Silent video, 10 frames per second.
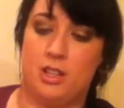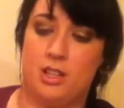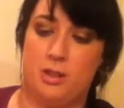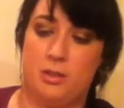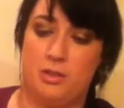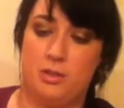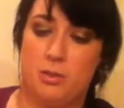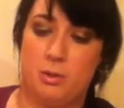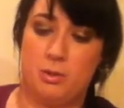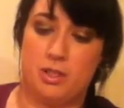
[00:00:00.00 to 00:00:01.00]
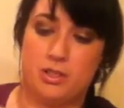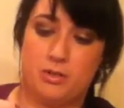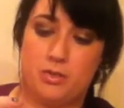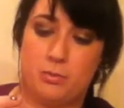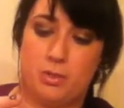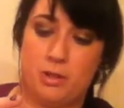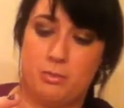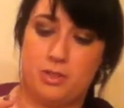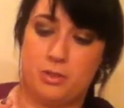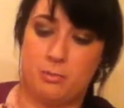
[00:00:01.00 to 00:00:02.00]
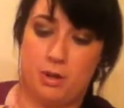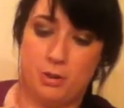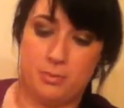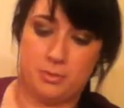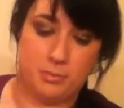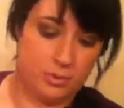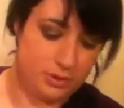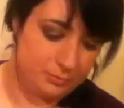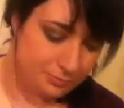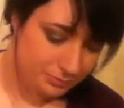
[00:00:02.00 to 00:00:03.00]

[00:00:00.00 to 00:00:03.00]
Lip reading: Now I'd normally wear this over a primer so it pops more,